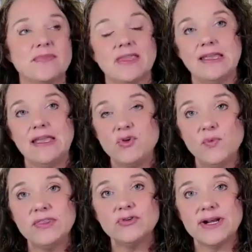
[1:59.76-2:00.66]
if you
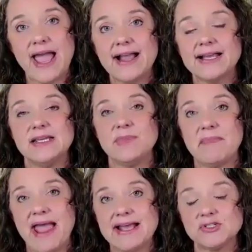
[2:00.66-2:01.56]
went through an academic
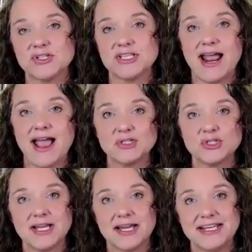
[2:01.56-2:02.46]
master's, it
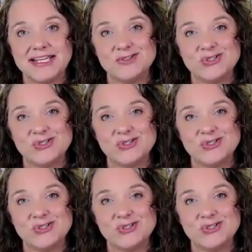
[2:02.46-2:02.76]
actually kind of gives you a